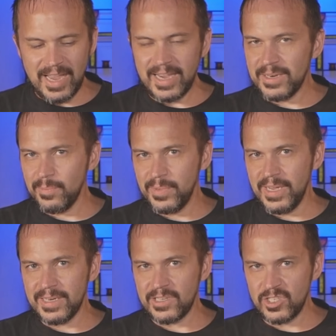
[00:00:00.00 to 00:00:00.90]
going to be
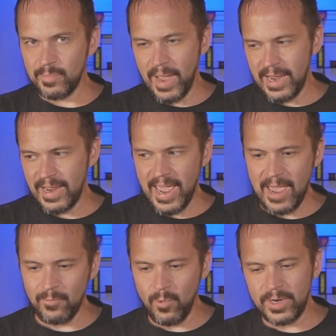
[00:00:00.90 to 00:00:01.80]
in a spot I
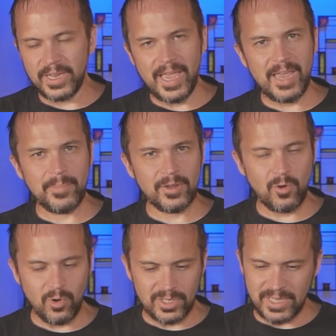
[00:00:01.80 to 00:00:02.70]
have one gang, but of
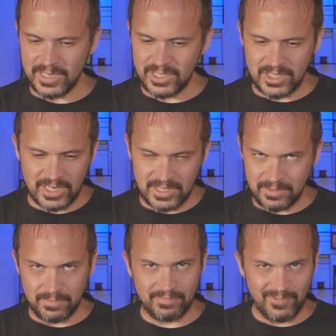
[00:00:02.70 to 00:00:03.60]
course that's just
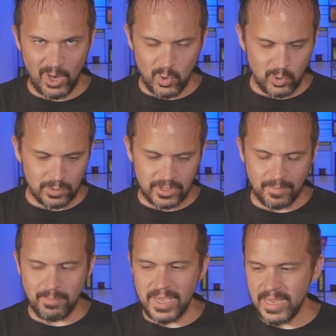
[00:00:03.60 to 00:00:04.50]
local to
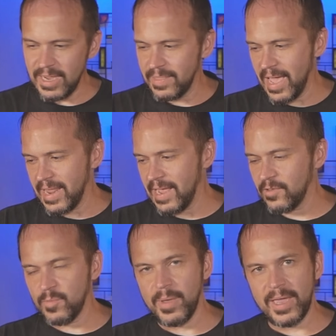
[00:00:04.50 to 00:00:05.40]
me in that
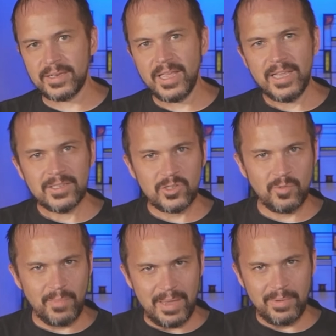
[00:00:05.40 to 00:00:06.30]
aspect. So
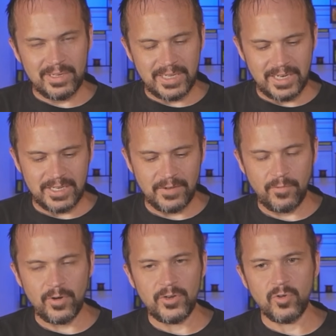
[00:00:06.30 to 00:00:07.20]
maybe it's going to
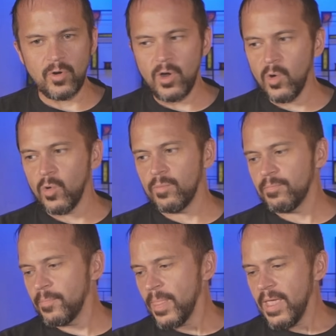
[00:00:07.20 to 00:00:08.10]
differ in your home.
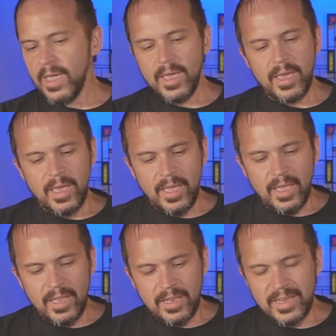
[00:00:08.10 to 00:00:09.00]

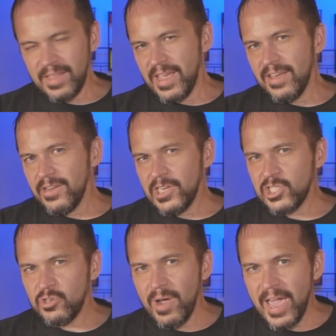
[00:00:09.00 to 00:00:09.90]
Now, the other
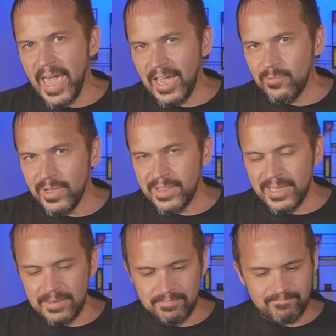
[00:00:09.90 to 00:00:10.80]
issue I had with
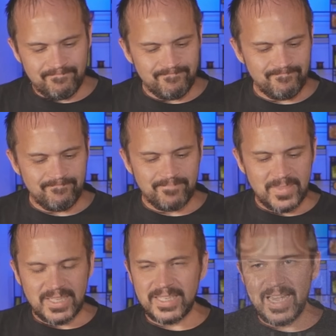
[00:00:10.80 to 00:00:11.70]
it, yeah,